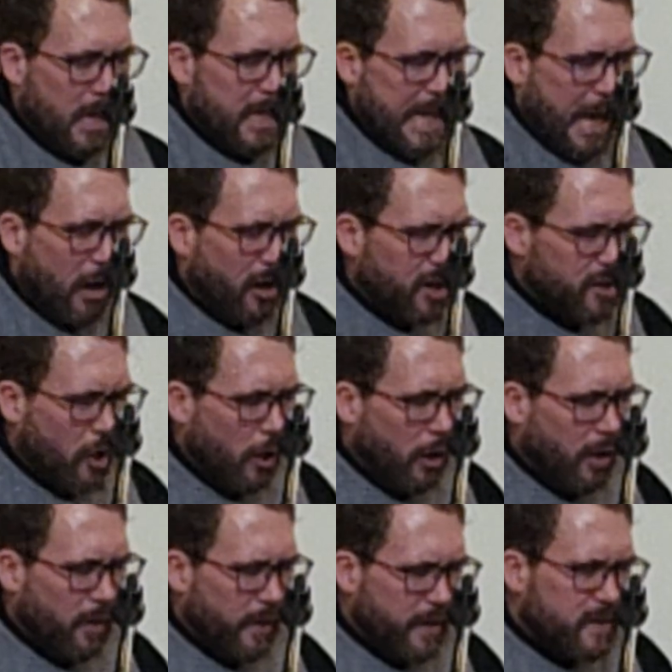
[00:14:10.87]
Now, as
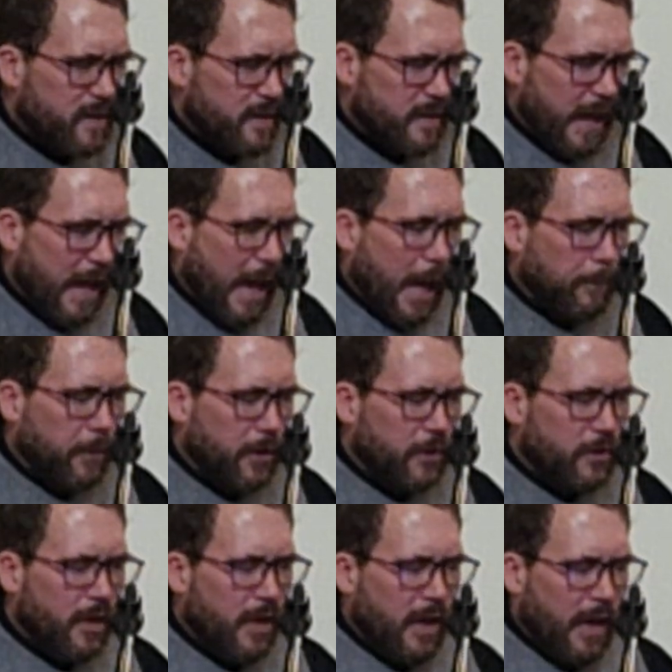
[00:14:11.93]
all this has
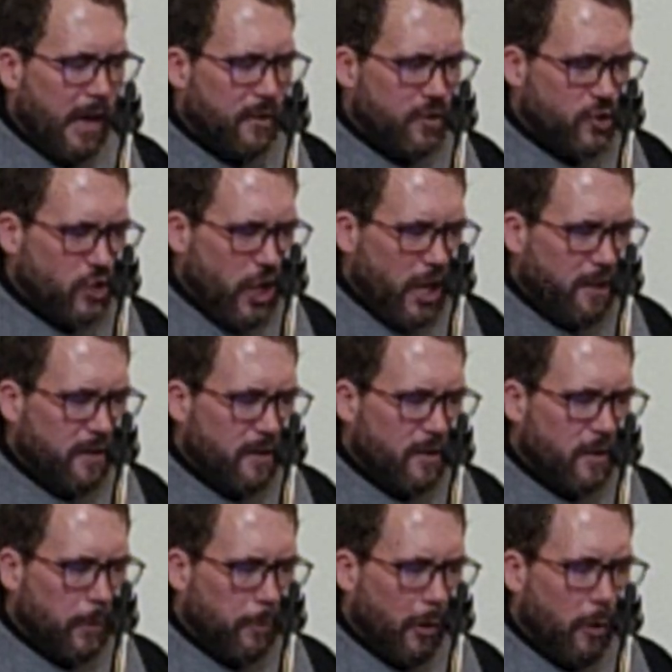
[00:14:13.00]
happened, as Jesus
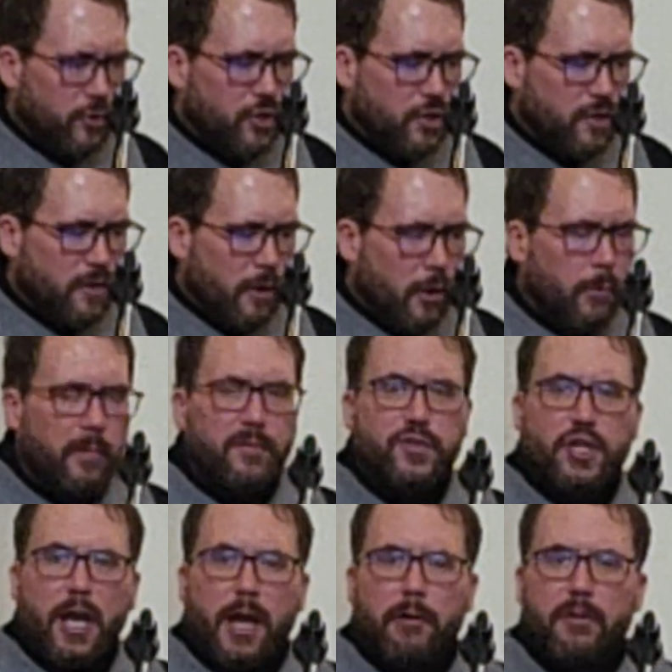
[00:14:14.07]
approaches the home of
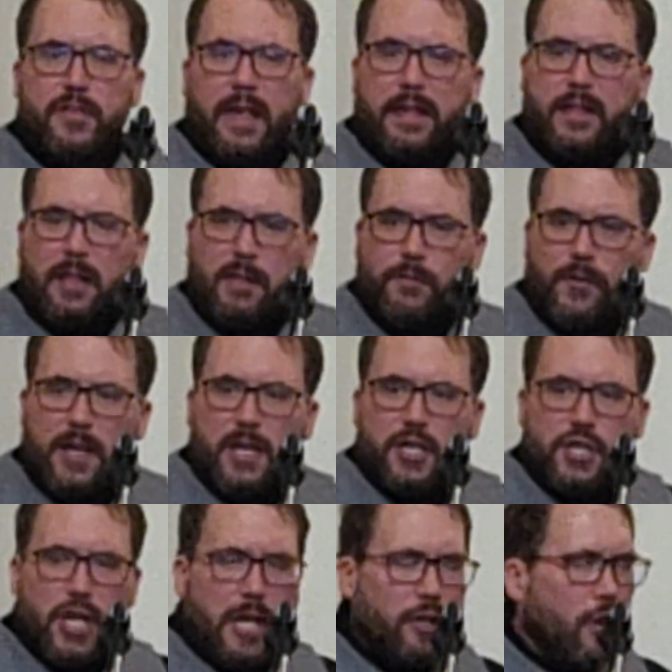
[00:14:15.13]
Jairus, as he's
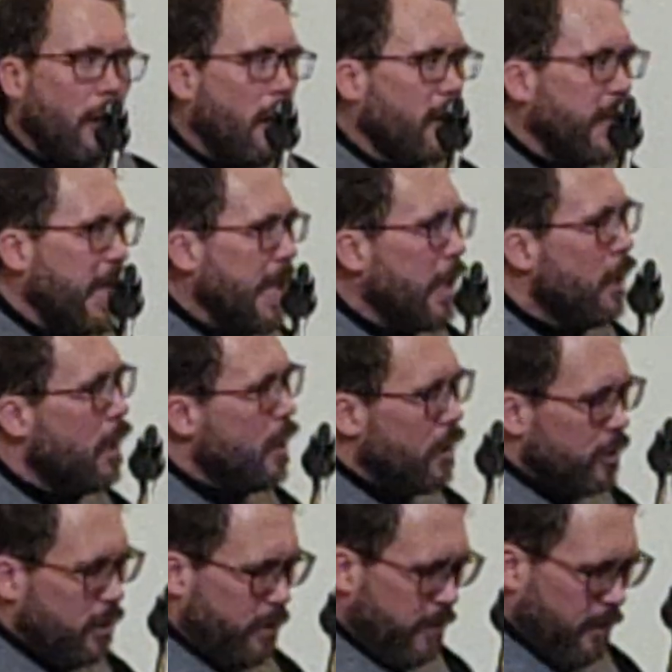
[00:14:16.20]
finishing talking
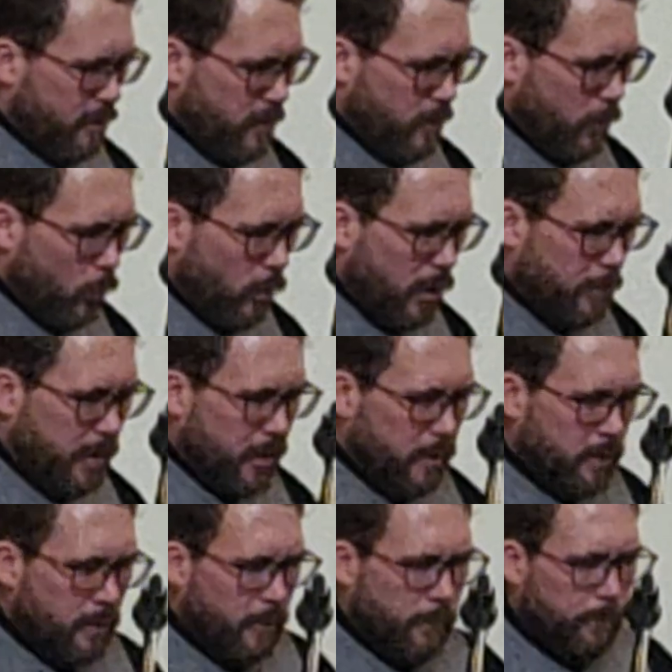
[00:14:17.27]
to this
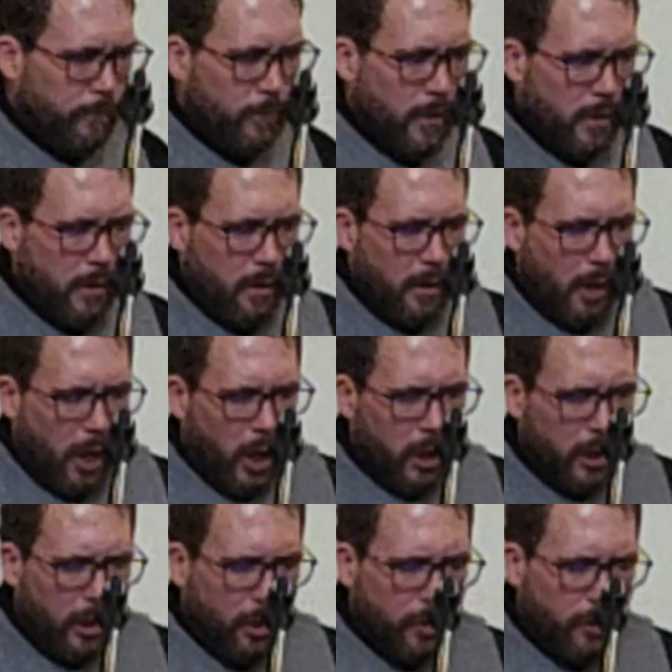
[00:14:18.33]
woman,
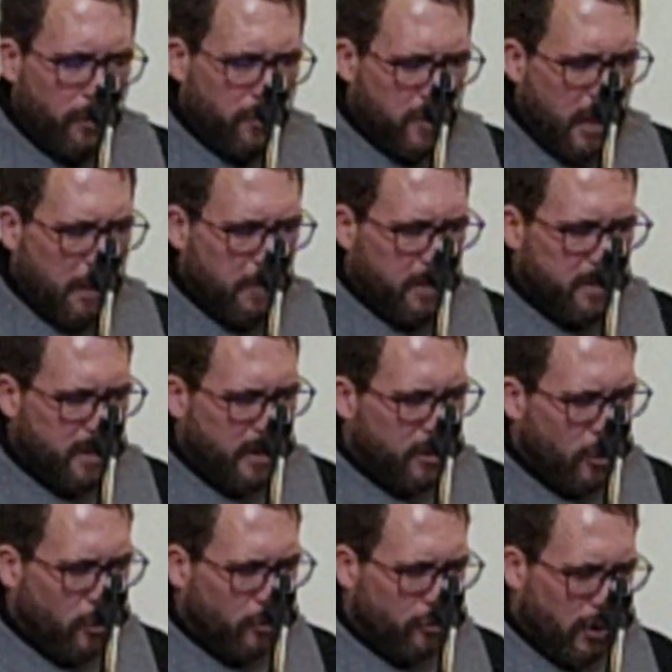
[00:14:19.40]
onlookers come and say,
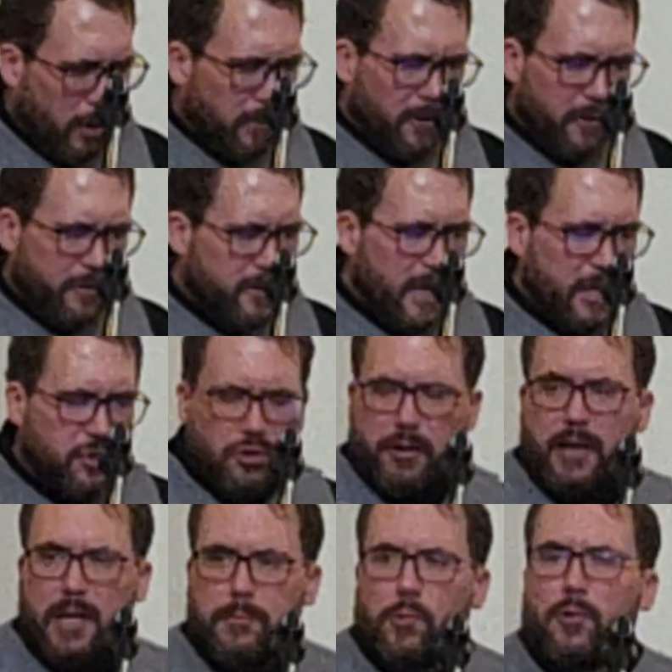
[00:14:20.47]
don't trouble the teacher
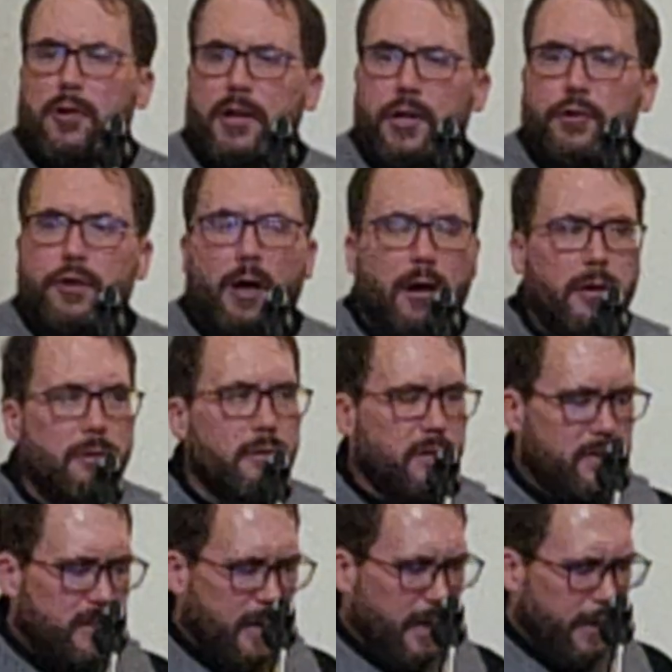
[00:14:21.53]
anymore, your daughter
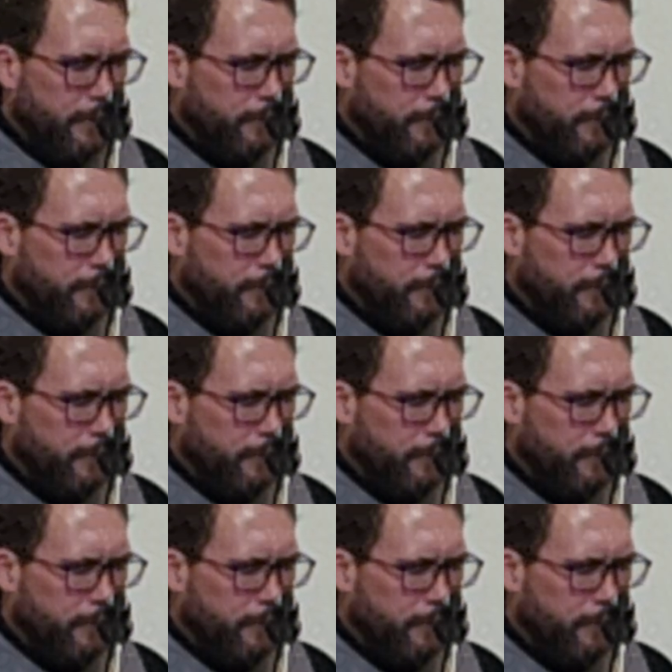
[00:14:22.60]
is dead.